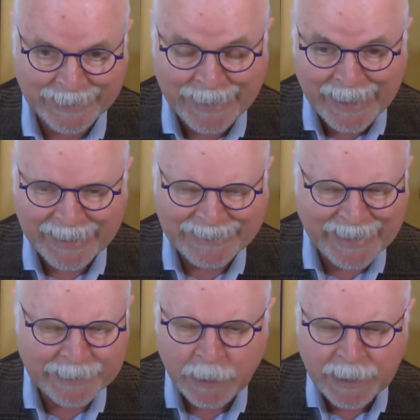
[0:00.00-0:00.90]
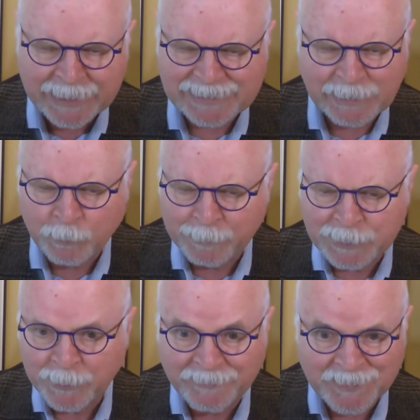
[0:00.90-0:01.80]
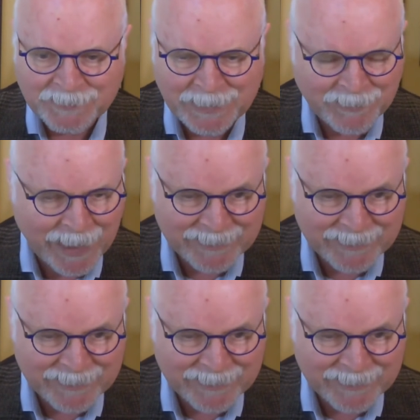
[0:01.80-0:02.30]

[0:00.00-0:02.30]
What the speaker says: And yet it's somewhere between 55 and